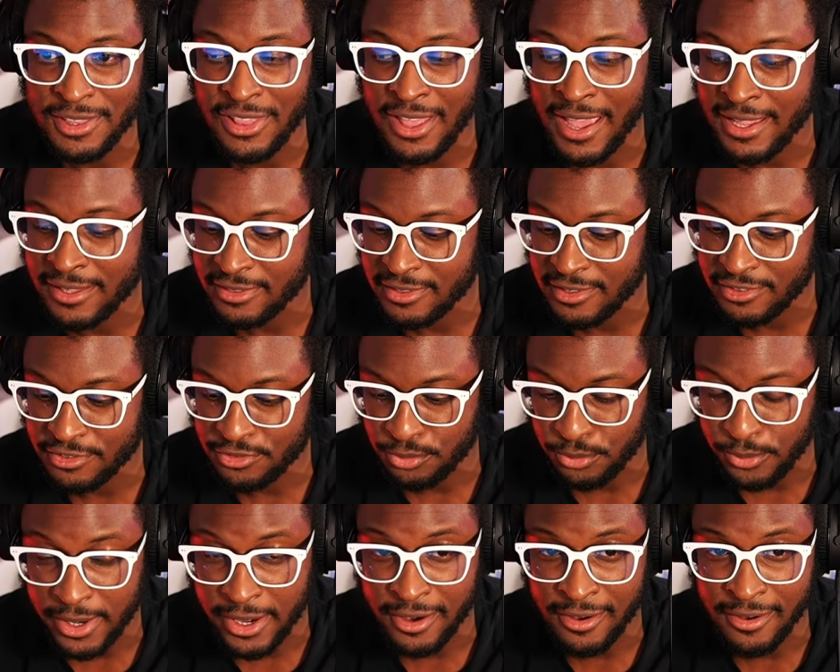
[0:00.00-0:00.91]
like this
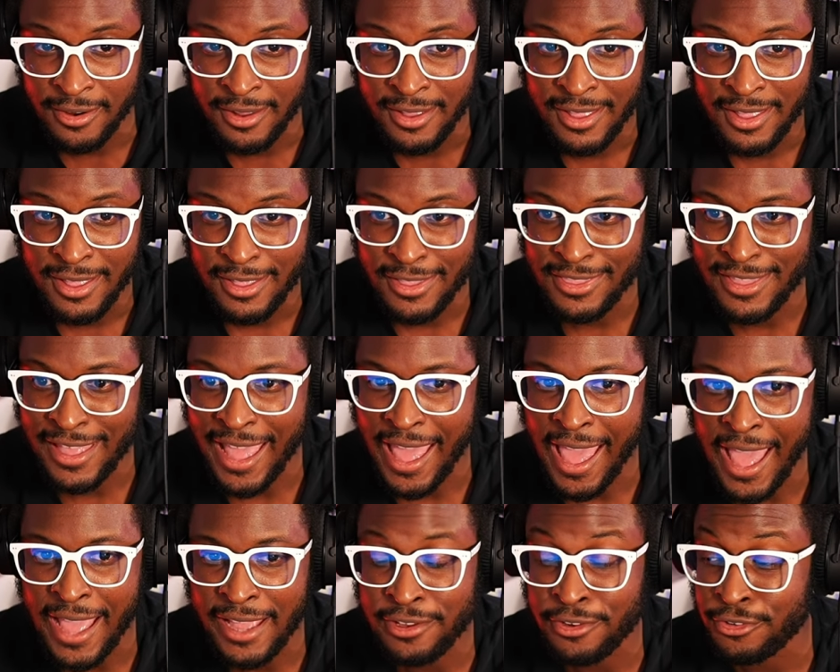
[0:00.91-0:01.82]
where the
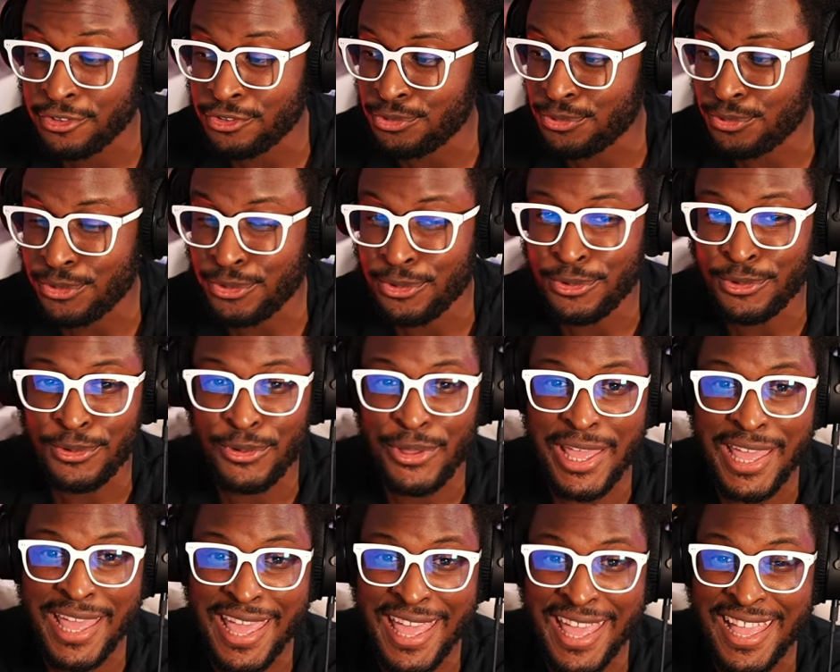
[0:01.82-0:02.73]
hackers will
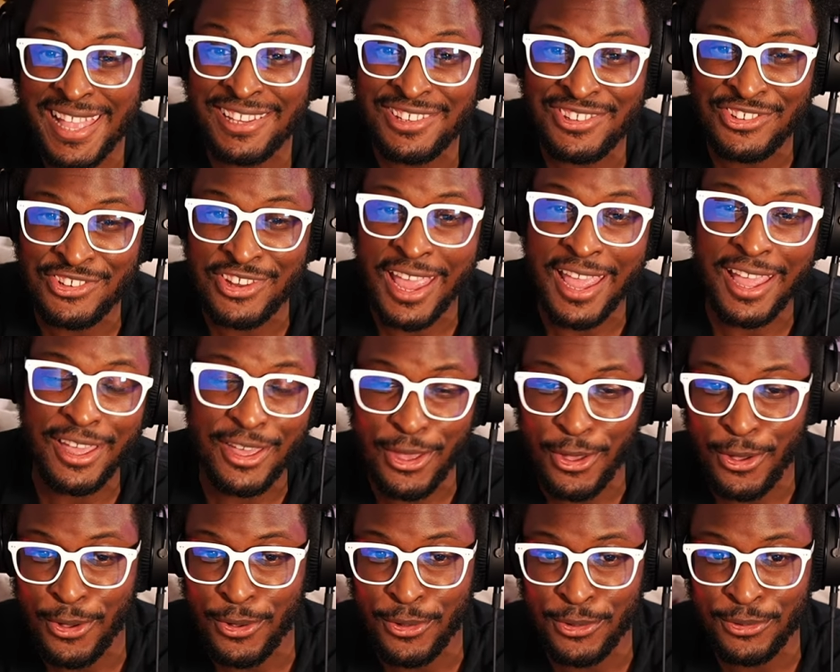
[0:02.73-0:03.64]
inject
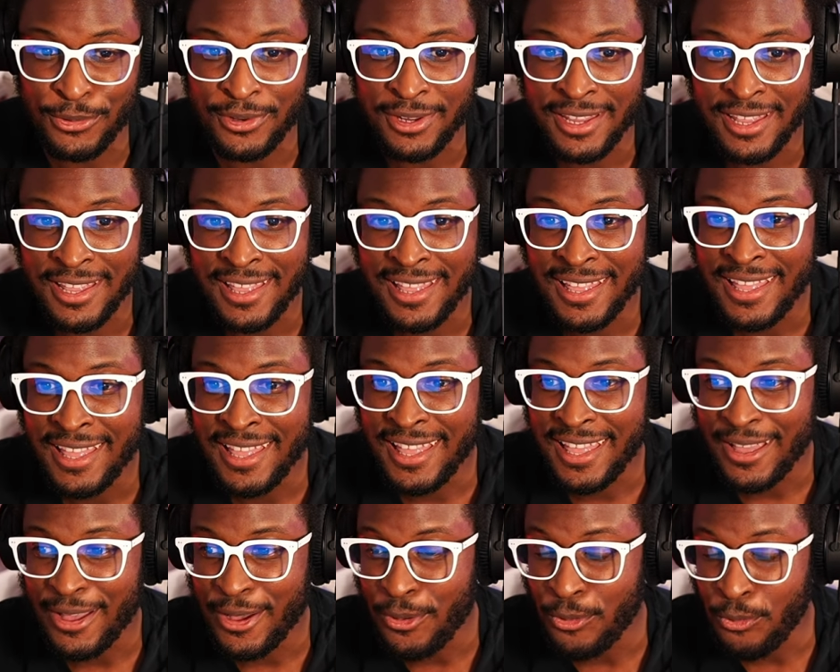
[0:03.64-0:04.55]
code
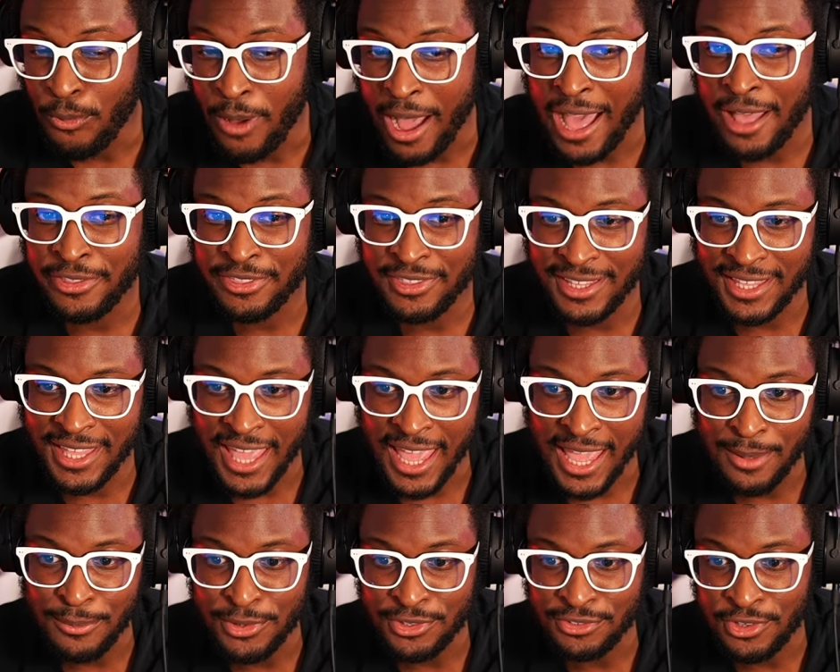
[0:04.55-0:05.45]
while the
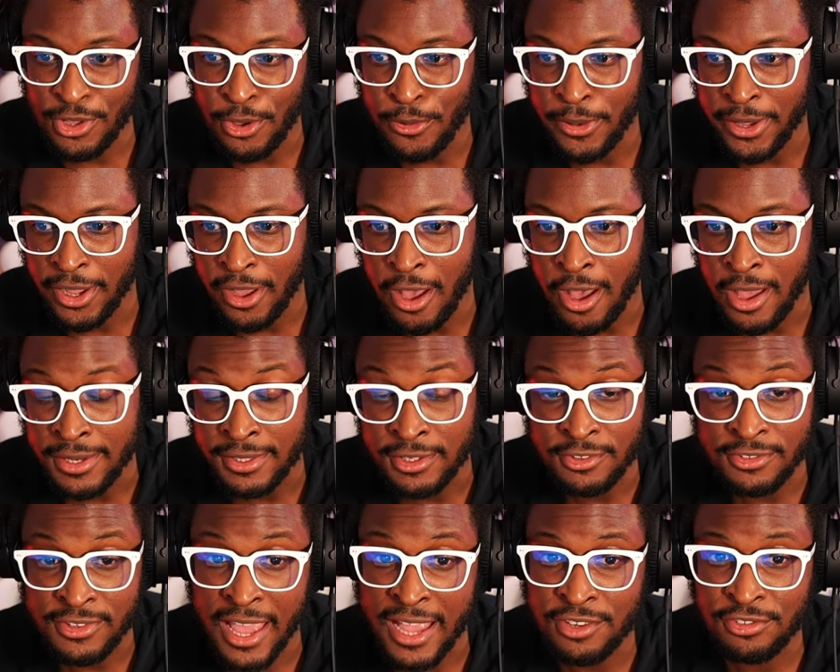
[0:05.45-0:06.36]
game is going on.
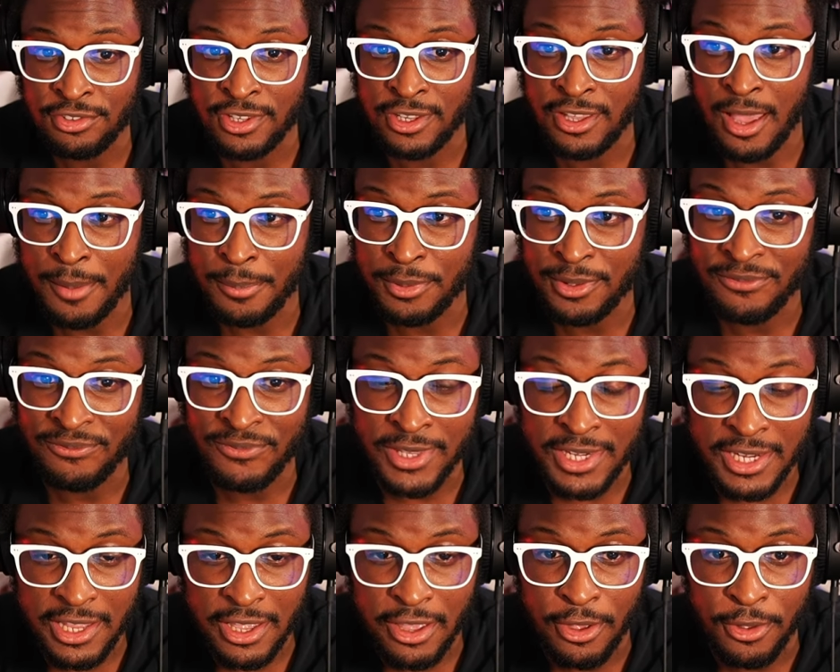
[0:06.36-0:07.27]
There's actually a couple of
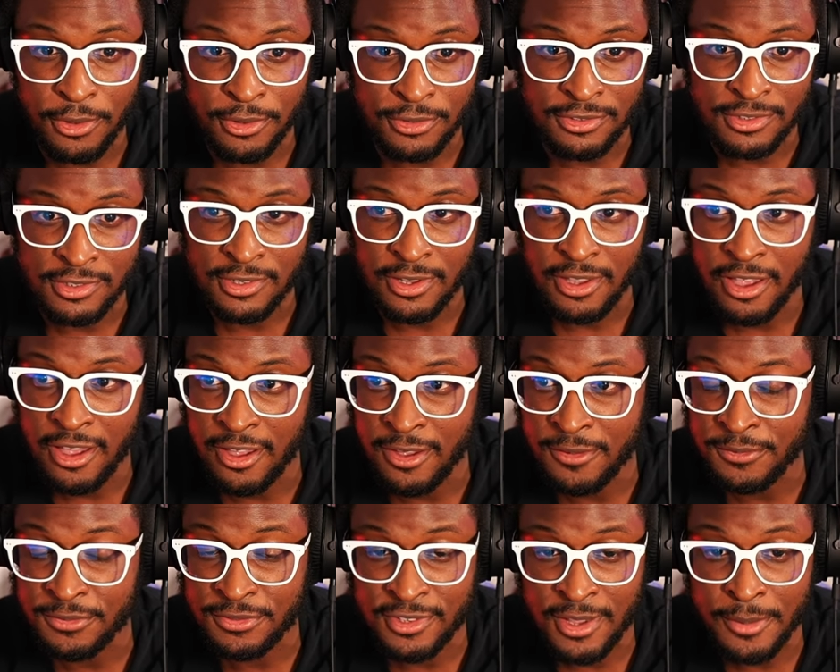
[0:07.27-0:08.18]
videos
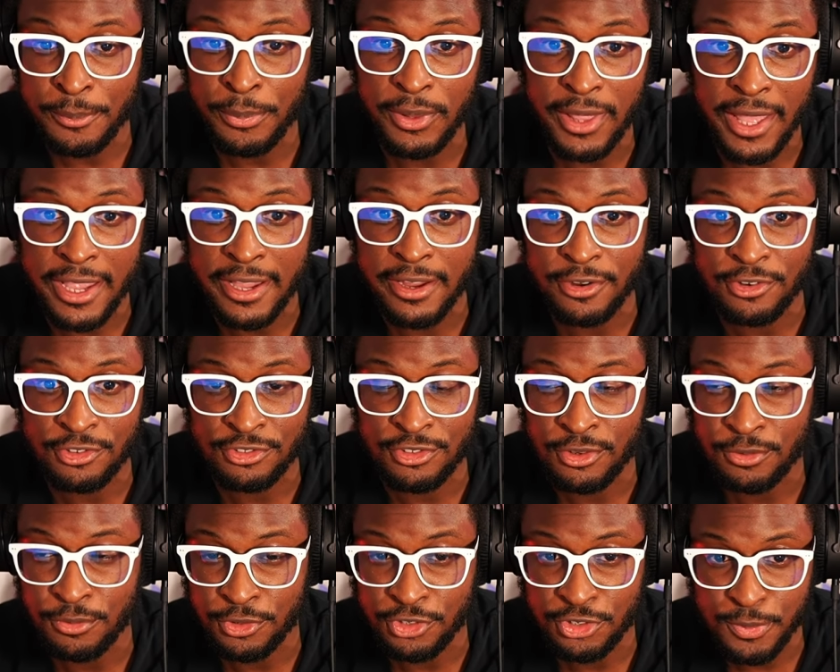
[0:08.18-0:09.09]
of some players
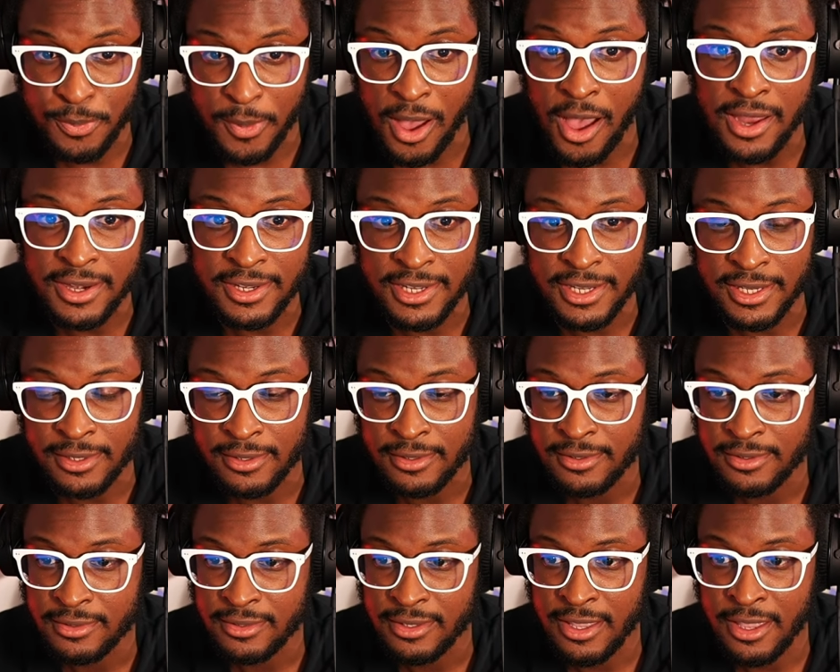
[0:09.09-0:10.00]
responding
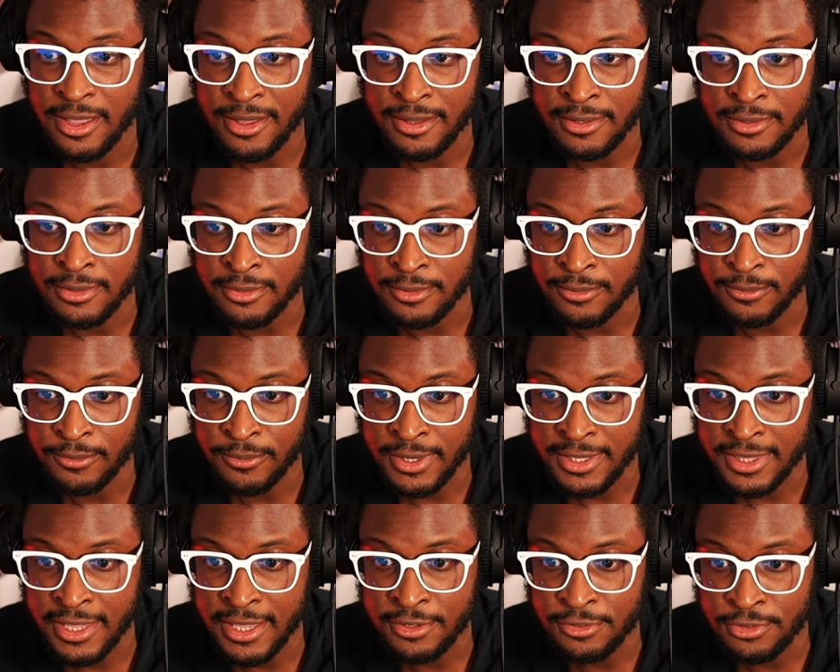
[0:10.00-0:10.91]
and
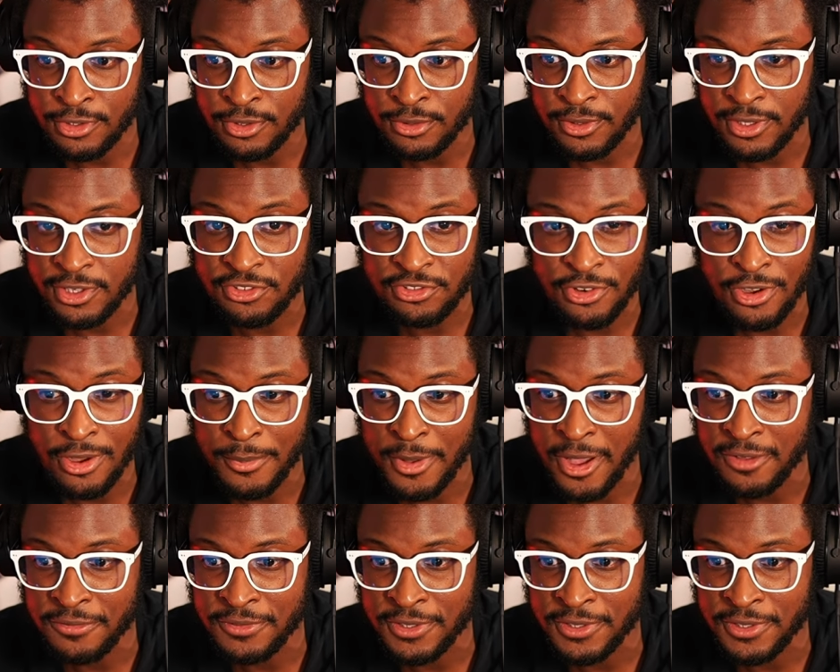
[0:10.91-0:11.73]
what they do. Let's show them off